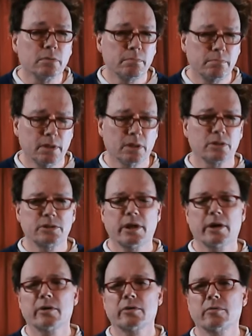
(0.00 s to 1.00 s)

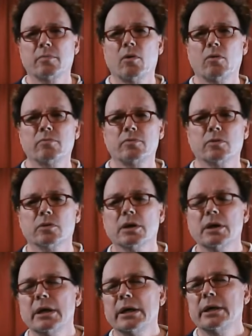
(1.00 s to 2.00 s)
military remote viewer.
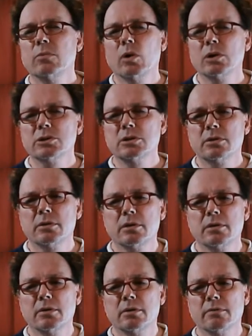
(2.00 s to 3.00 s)
He wasn't
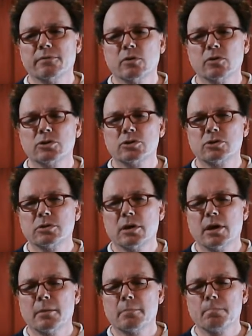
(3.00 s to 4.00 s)
the first
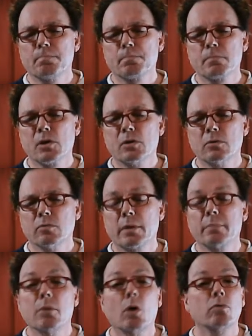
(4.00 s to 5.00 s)

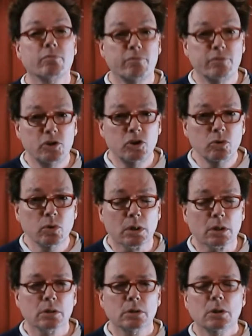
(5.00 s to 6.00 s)
remote
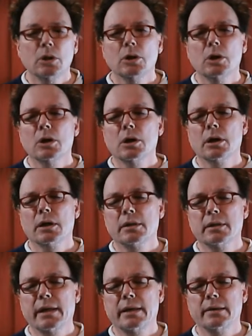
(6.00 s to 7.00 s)
viewer.
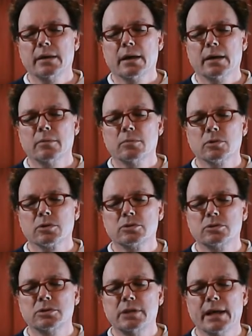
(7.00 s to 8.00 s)
They were
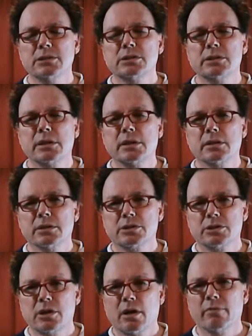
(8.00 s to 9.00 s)
testing this
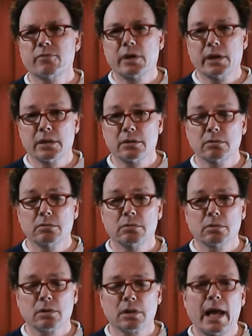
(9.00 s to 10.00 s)
stuff in
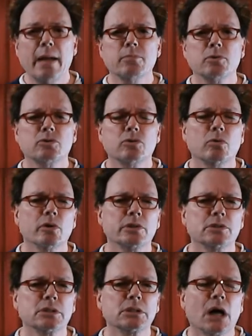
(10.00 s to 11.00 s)

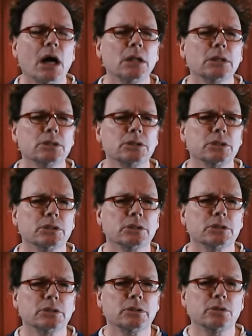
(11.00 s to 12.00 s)
laboratories, in
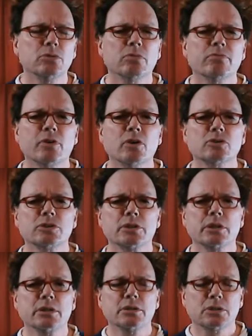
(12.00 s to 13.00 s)
colleges and
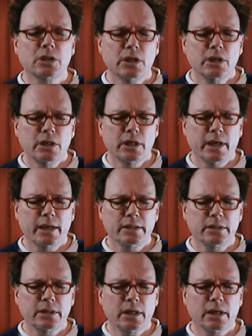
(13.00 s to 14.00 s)
universities,
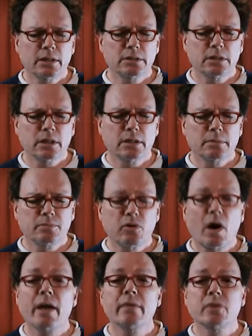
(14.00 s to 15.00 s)
and
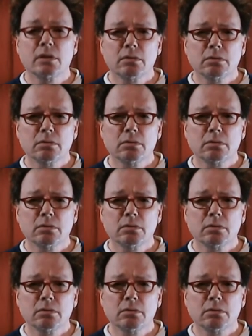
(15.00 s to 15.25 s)
private